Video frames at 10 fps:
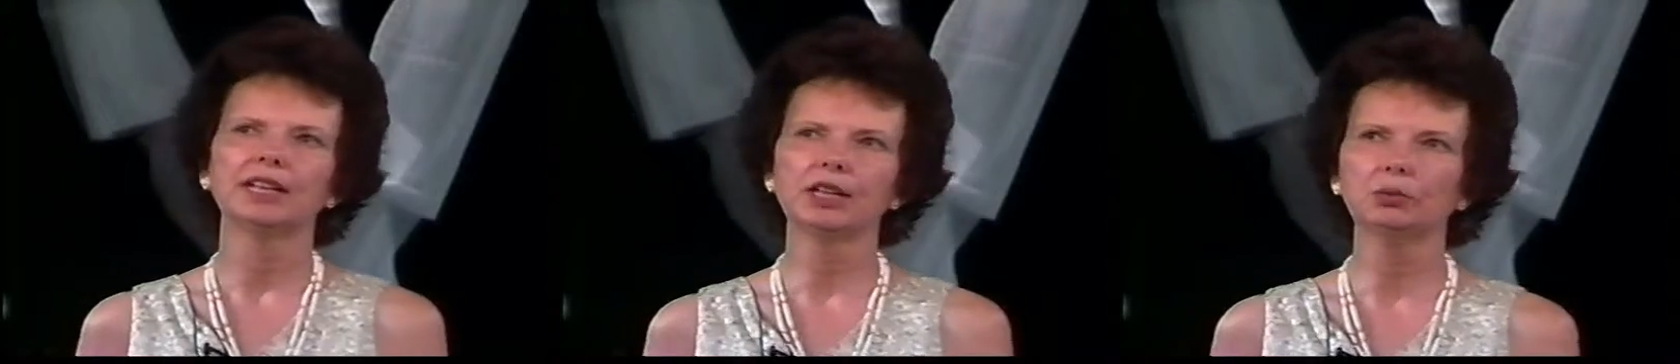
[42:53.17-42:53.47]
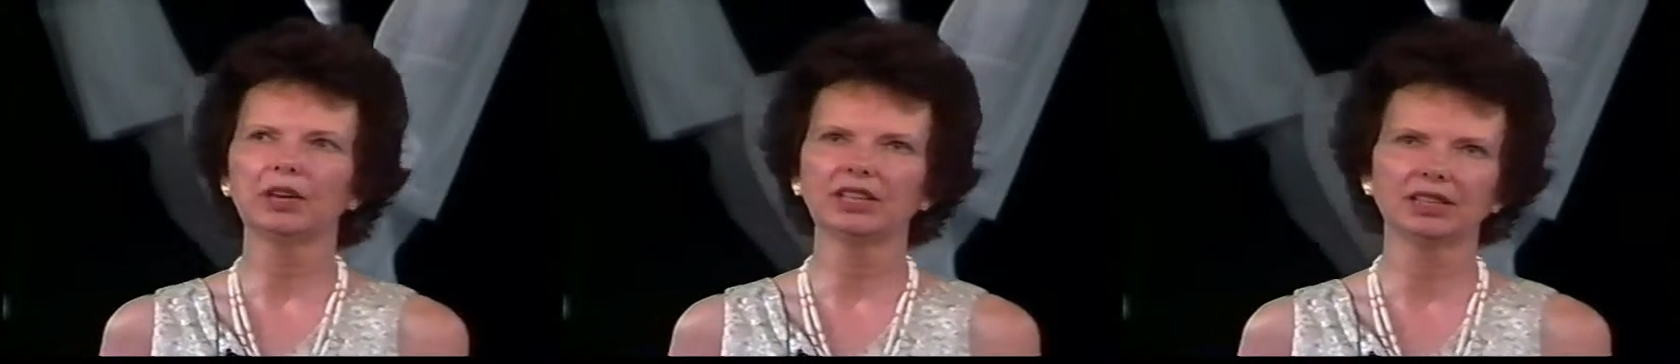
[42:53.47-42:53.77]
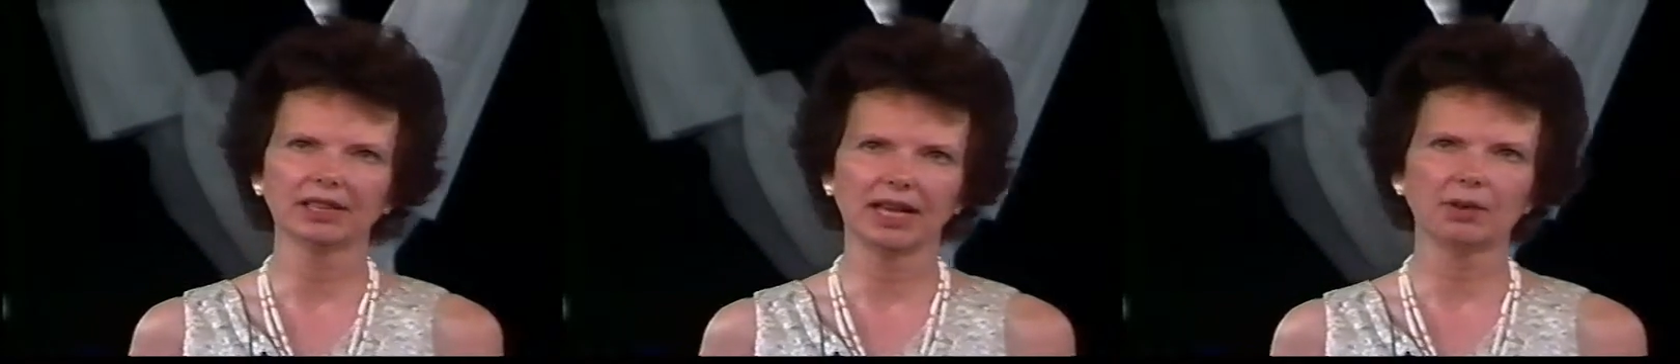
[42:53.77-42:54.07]

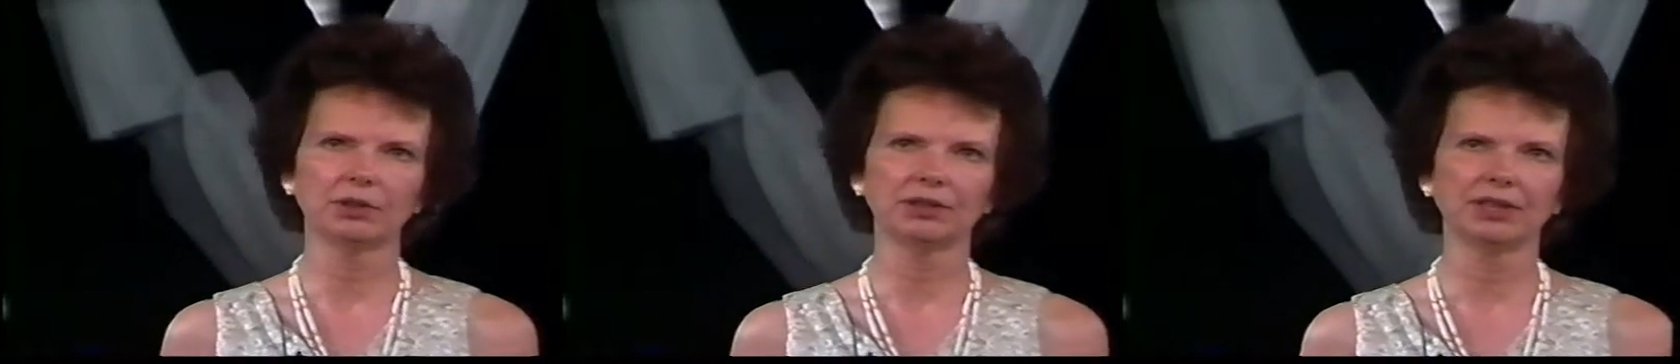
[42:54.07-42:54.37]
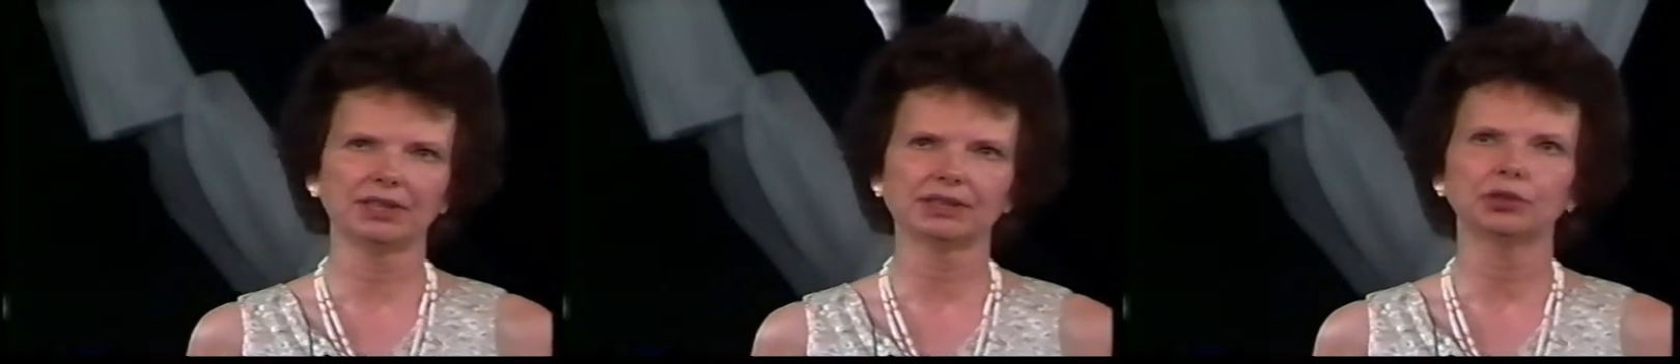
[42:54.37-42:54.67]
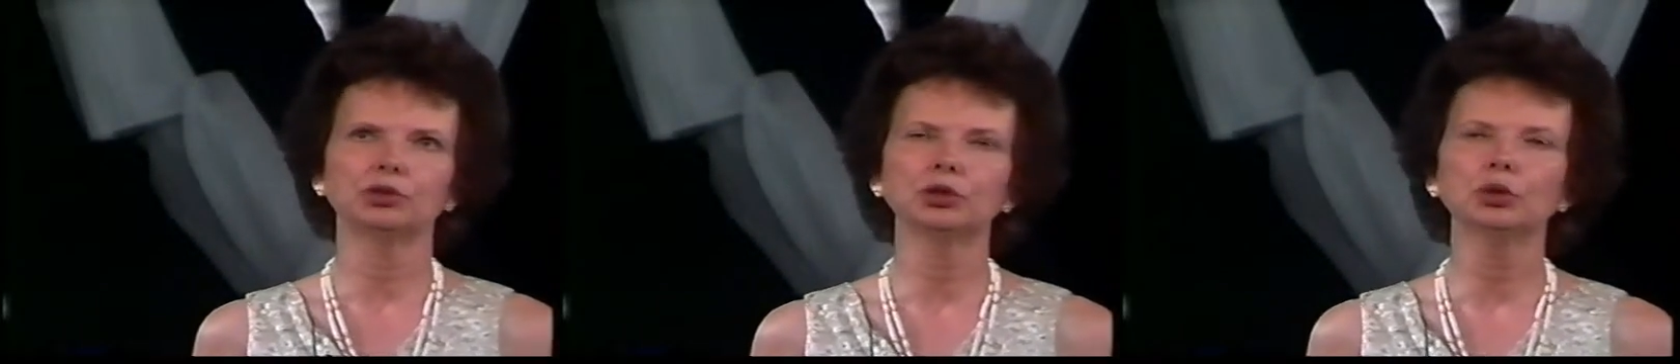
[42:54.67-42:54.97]
irregularities
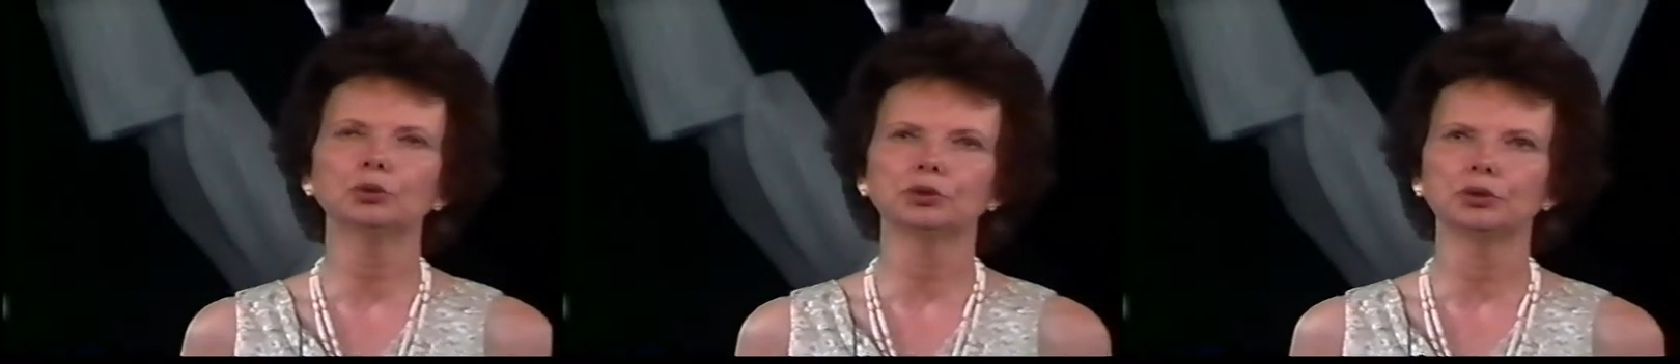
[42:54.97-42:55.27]
due